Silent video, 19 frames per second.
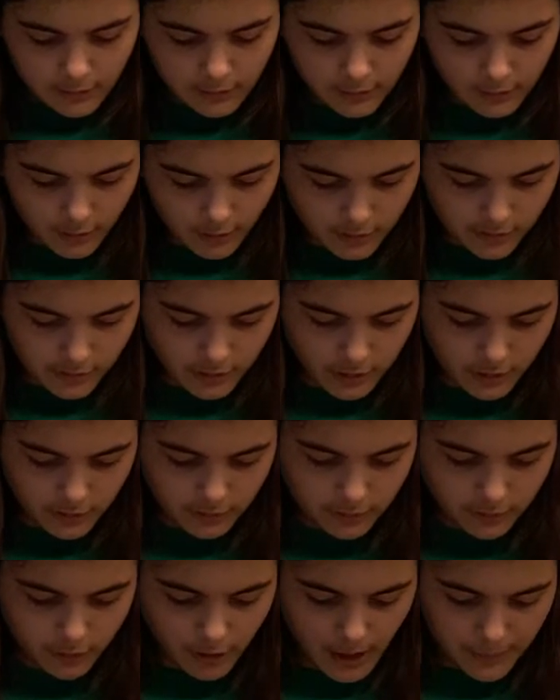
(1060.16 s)
I'll just use a
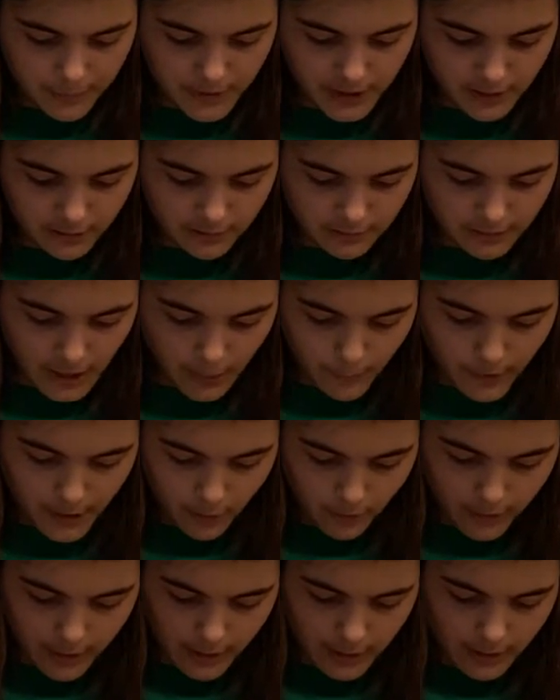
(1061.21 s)
scrap piece, that way I
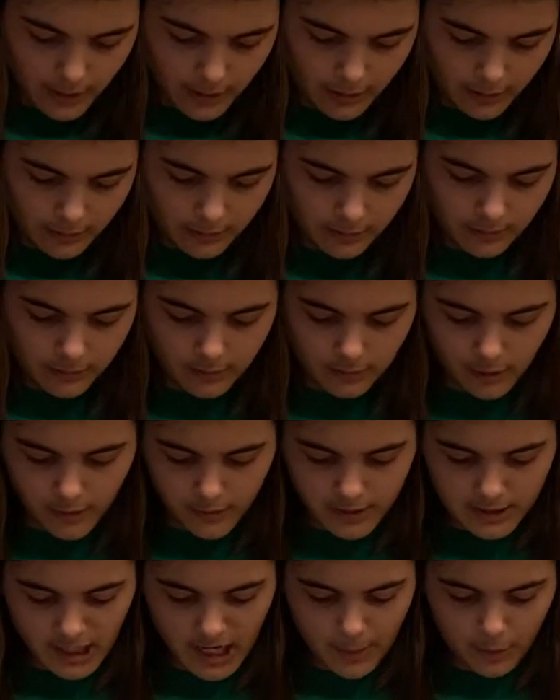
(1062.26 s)
don't get any on the
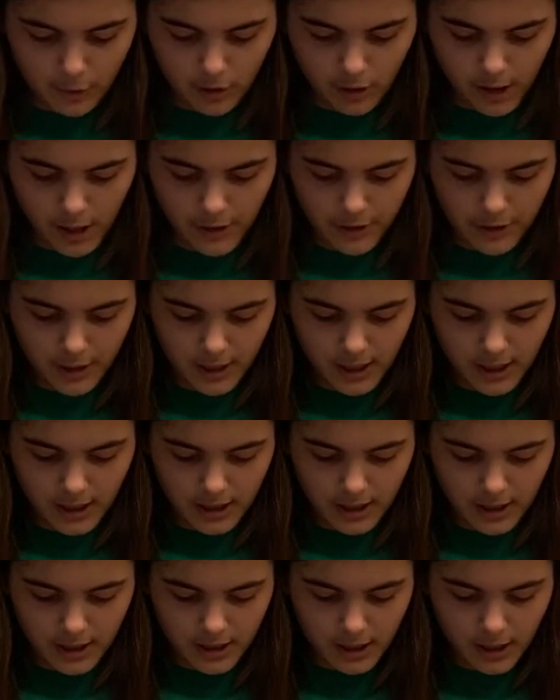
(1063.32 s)
tablecloth. And
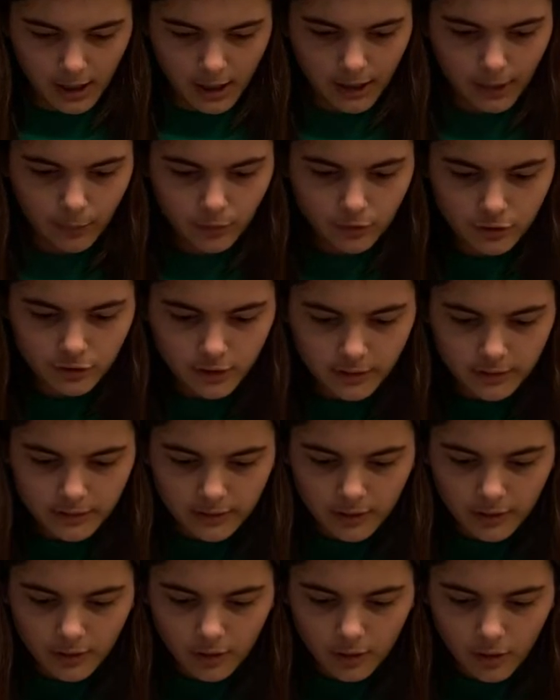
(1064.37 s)
then I will just
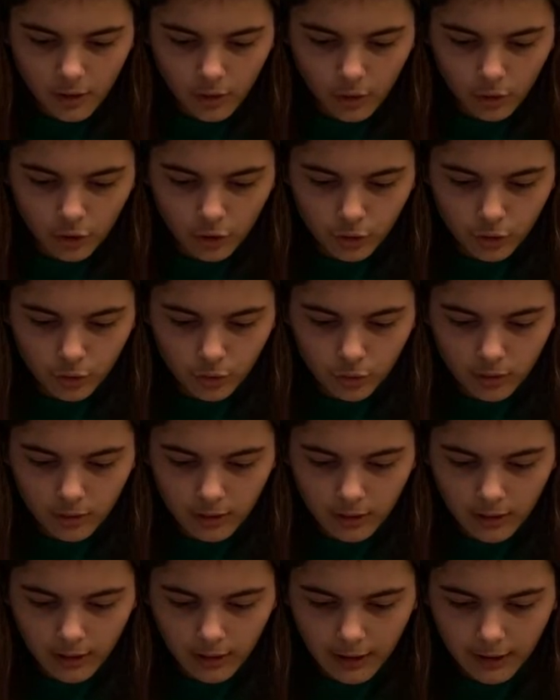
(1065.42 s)
glue
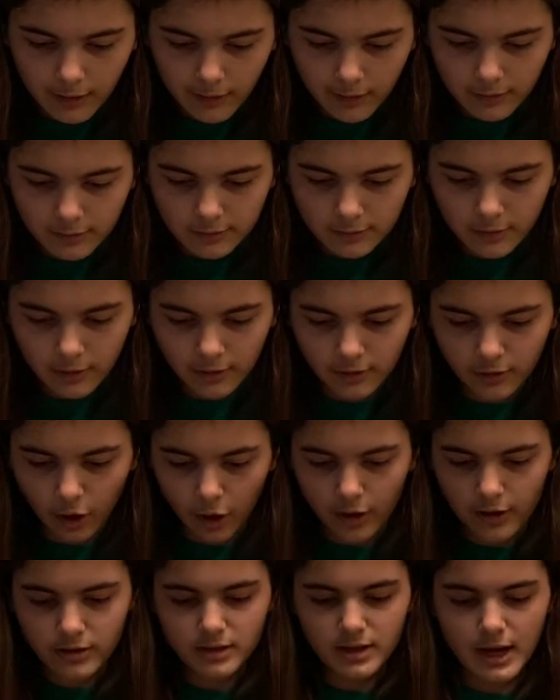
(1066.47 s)
the
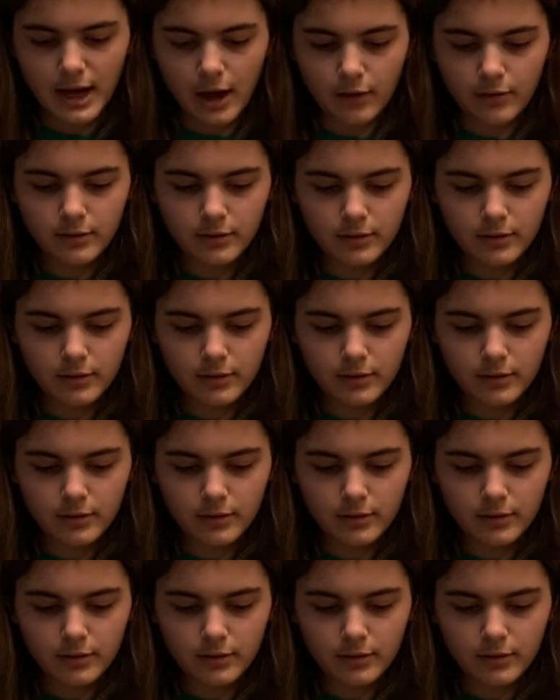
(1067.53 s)
stars down